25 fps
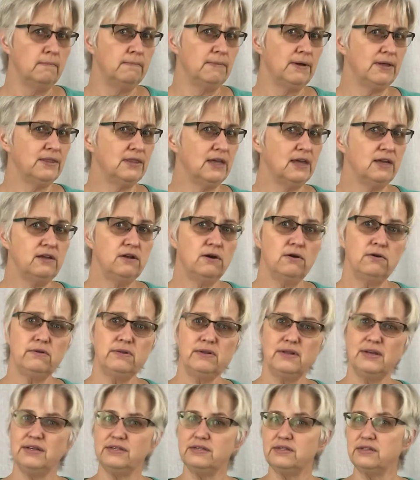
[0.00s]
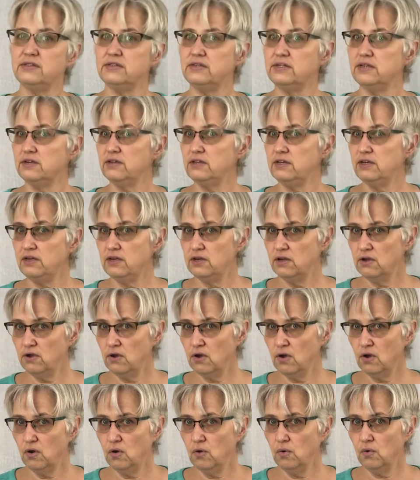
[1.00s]
but they don't necessarily
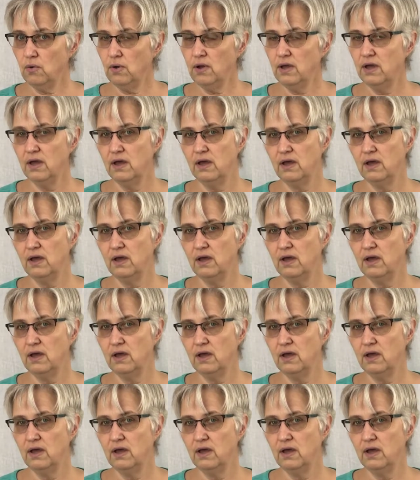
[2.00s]
know